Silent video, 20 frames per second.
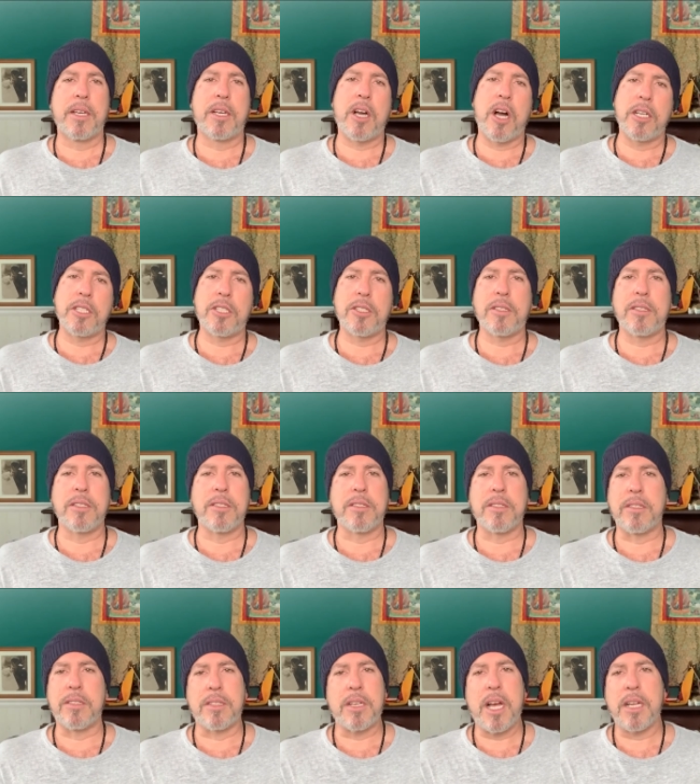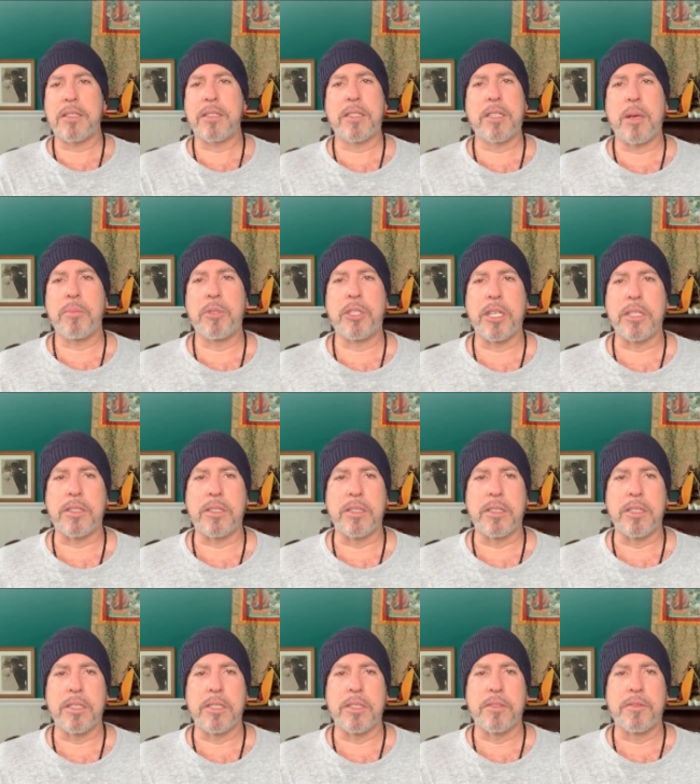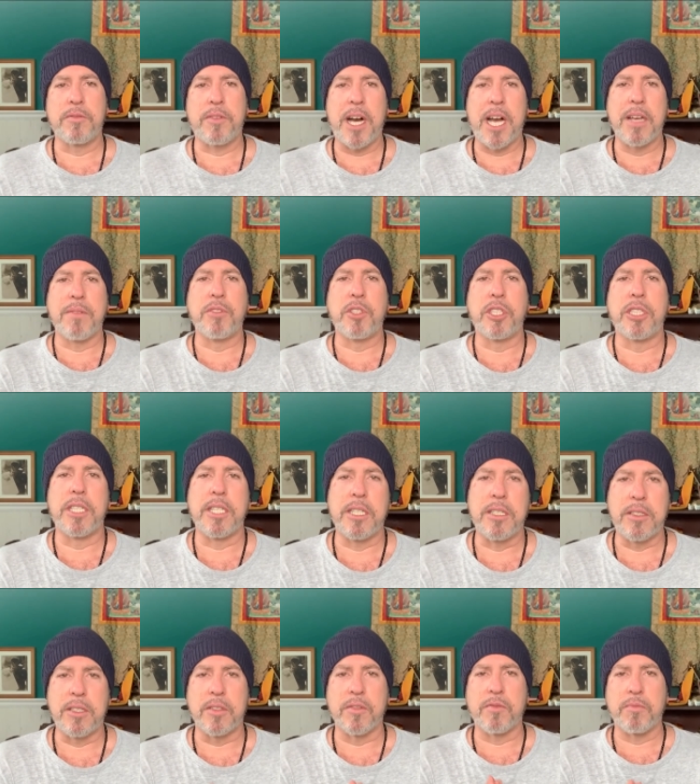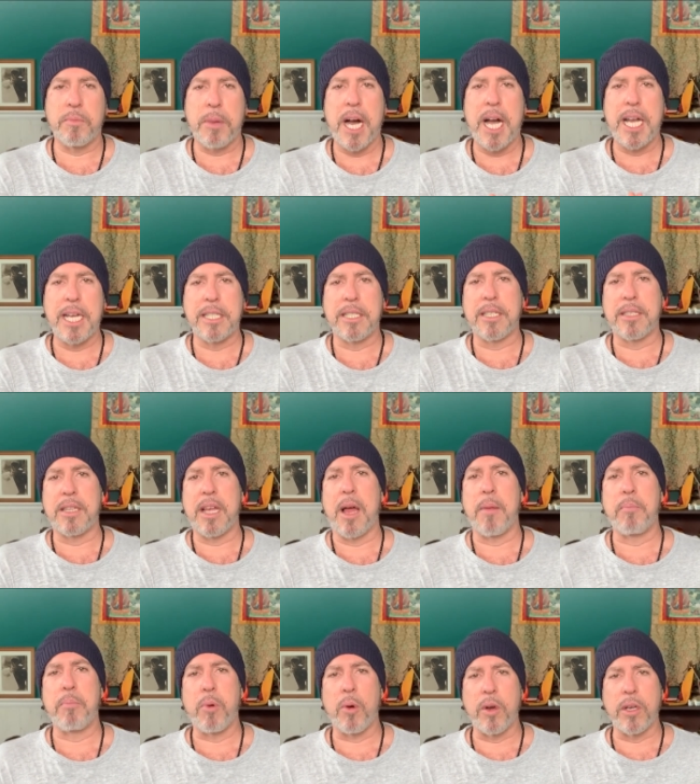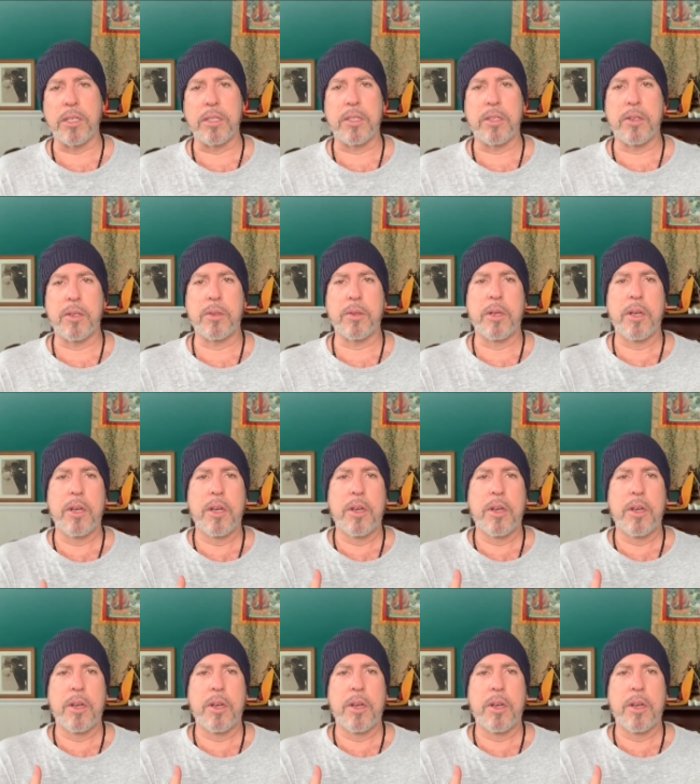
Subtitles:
Consciousness is not subject to the 5 sheaths of mind at that point. You know,